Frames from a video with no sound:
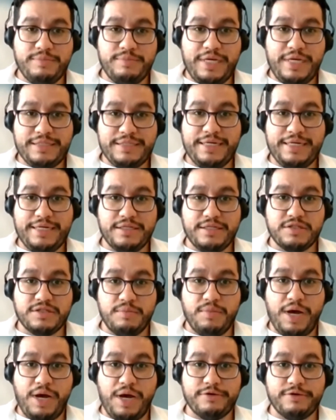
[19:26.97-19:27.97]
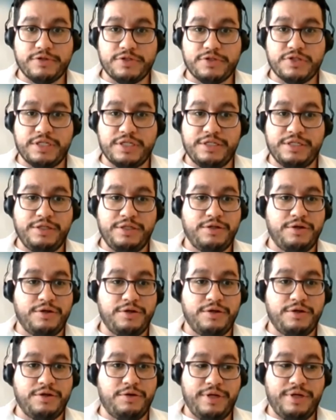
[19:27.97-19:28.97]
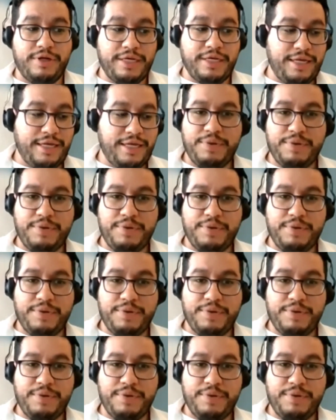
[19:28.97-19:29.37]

if we're going to maintain this democracy,